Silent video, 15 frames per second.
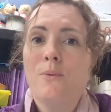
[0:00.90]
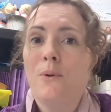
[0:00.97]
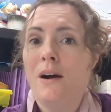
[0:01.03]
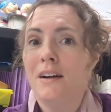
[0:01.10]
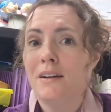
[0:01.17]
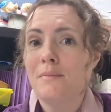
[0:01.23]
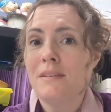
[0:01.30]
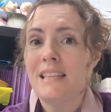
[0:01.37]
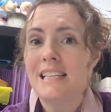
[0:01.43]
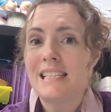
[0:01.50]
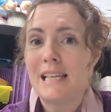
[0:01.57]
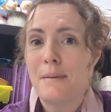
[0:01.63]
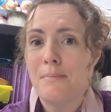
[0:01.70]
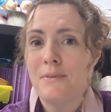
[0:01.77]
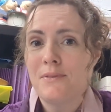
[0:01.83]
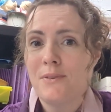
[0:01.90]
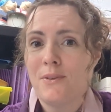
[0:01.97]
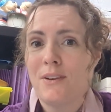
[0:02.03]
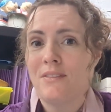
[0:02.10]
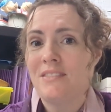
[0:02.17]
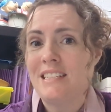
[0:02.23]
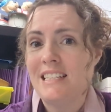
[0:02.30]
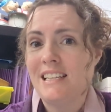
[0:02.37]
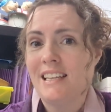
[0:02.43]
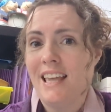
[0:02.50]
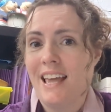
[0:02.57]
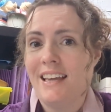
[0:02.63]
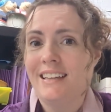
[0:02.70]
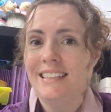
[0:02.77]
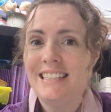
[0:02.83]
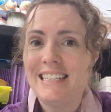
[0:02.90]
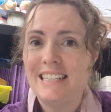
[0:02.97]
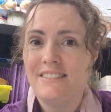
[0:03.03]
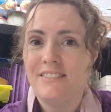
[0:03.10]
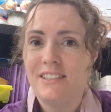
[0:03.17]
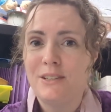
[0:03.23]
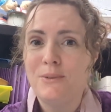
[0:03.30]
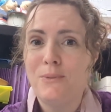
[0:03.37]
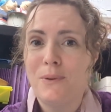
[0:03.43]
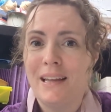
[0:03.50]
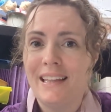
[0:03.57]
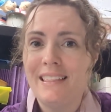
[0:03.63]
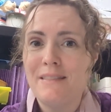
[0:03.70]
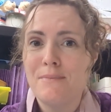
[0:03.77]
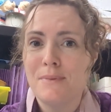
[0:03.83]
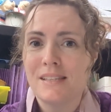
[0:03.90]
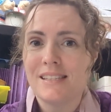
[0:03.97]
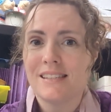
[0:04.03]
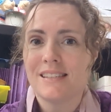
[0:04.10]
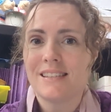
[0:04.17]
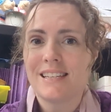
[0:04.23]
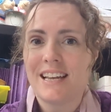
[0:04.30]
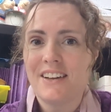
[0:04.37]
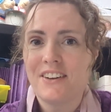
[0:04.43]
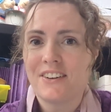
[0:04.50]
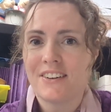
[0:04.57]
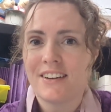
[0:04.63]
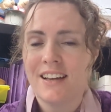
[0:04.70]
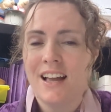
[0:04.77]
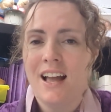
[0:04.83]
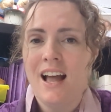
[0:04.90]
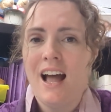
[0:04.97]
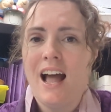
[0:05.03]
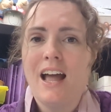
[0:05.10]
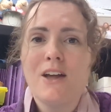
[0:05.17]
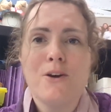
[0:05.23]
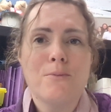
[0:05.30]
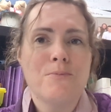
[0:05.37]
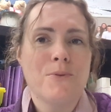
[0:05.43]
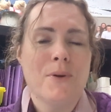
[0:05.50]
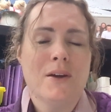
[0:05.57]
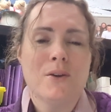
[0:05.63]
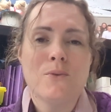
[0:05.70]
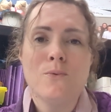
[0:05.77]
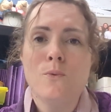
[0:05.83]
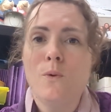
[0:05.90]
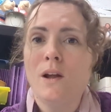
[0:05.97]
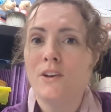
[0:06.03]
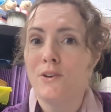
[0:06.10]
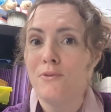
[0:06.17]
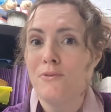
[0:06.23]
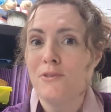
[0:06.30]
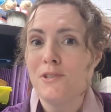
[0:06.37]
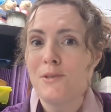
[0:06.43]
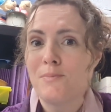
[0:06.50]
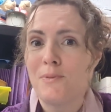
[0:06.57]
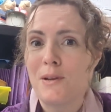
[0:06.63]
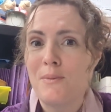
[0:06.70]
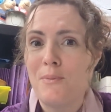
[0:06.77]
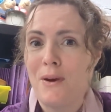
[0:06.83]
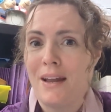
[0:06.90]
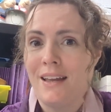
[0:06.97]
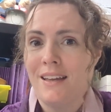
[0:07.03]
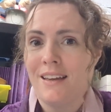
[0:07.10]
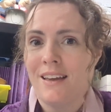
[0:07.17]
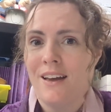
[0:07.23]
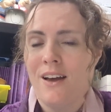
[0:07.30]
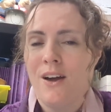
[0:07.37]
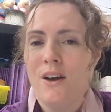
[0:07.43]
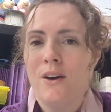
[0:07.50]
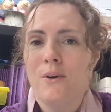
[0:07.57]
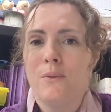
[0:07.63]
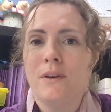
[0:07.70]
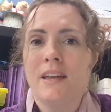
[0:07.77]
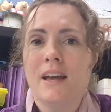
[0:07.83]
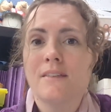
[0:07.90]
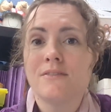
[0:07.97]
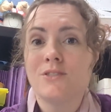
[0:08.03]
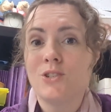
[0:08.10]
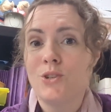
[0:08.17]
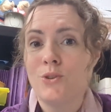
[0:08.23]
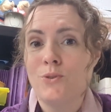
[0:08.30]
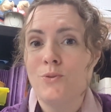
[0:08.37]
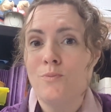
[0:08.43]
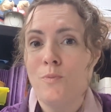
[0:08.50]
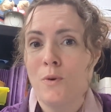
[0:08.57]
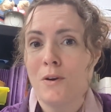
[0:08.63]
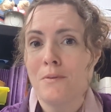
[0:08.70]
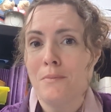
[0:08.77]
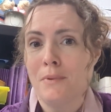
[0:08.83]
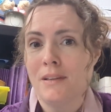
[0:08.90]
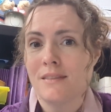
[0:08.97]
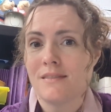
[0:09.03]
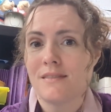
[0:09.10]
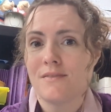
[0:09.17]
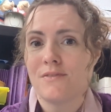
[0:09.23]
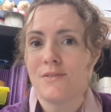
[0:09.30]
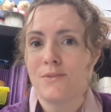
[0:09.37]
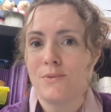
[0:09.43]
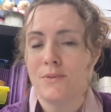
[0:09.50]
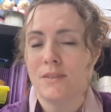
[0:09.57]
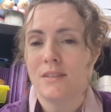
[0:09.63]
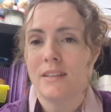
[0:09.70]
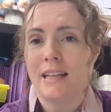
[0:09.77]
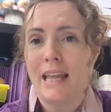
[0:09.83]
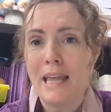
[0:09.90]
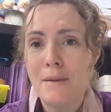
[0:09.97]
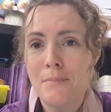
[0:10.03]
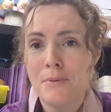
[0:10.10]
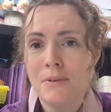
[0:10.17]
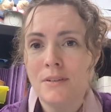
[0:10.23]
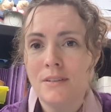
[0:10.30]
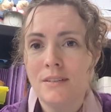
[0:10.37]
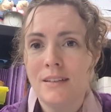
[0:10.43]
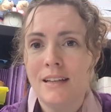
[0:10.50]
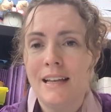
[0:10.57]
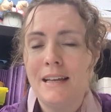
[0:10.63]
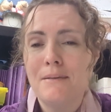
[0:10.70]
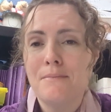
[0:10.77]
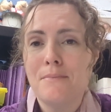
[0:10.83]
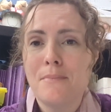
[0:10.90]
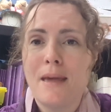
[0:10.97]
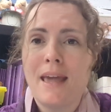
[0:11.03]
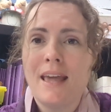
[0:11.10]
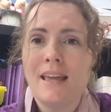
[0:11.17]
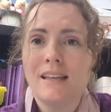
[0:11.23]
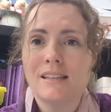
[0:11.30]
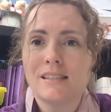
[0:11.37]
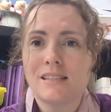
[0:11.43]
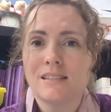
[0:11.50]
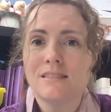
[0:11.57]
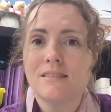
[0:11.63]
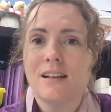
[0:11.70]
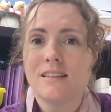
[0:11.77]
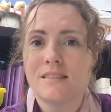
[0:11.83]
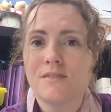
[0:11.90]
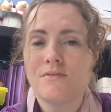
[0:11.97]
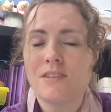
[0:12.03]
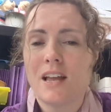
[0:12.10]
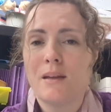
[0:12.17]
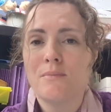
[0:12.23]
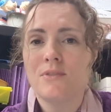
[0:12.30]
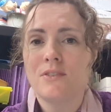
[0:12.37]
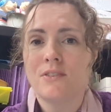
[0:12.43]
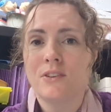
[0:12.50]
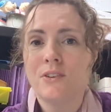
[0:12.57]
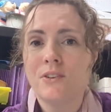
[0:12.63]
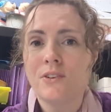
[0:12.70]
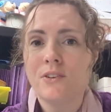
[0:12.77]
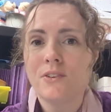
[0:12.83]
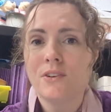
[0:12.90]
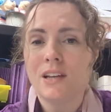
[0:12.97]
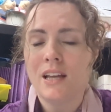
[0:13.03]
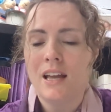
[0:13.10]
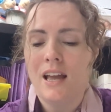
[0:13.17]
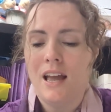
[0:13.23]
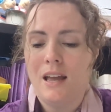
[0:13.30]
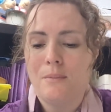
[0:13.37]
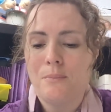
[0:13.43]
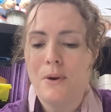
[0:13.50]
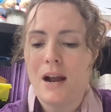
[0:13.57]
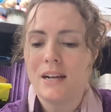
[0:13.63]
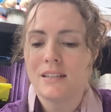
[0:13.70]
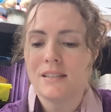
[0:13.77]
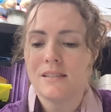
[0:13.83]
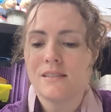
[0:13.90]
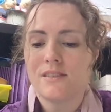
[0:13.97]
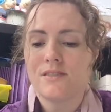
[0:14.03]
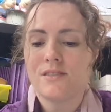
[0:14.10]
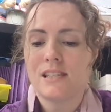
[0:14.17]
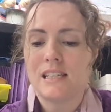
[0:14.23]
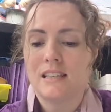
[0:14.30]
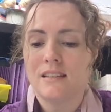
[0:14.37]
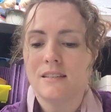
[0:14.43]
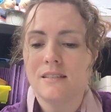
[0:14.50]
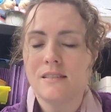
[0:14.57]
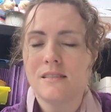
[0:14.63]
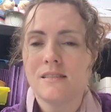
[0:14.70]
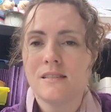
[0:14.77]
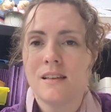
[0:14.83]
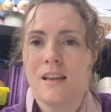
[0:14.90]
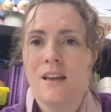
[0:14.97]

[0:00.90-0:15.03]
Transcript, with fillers: Welcome to this episode of TK TV with Mrs. Tucker. I hope you had a wonderful spring break. We have two more months of school, April, May, still lots of time to learn and practice our skills.